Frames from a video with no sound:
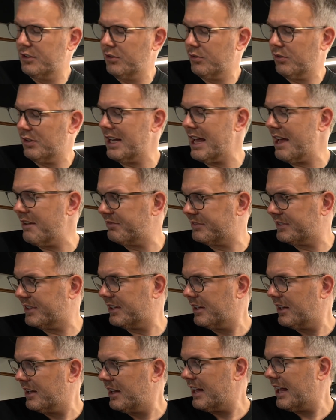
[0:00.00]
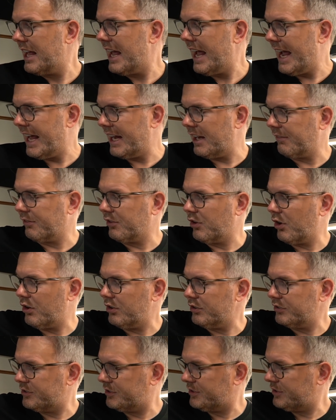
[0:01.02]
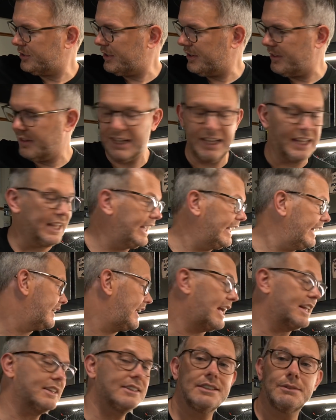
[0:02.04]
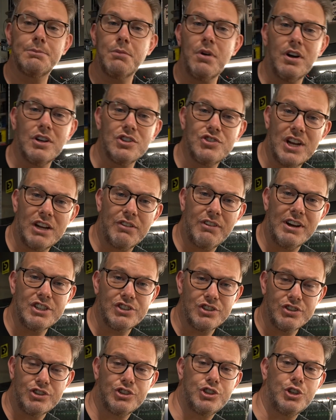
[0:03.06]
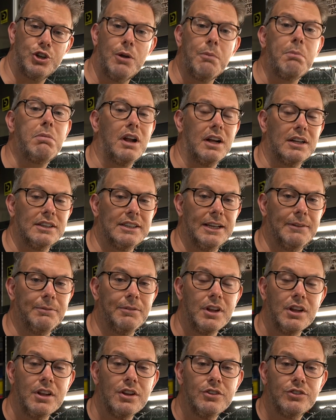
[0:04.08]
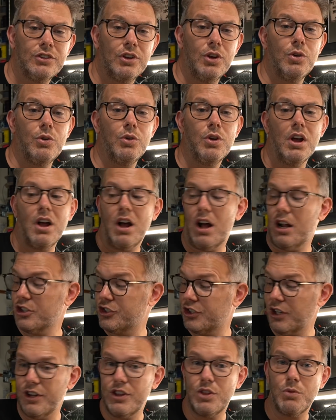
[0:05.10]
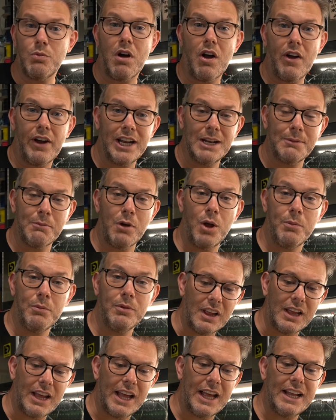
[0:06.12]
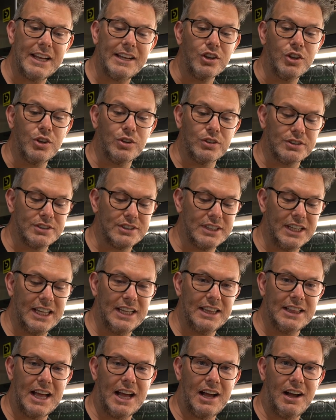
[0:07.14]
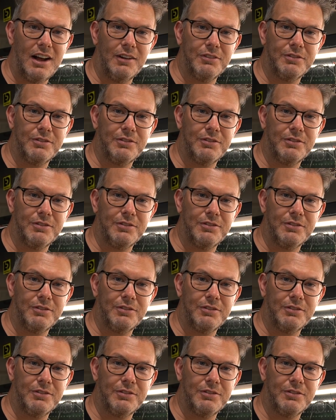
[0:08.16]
your left. And I've got the Cansmart Generation 2 plugged in. So I'll show you the wiring in a moment and you'll see that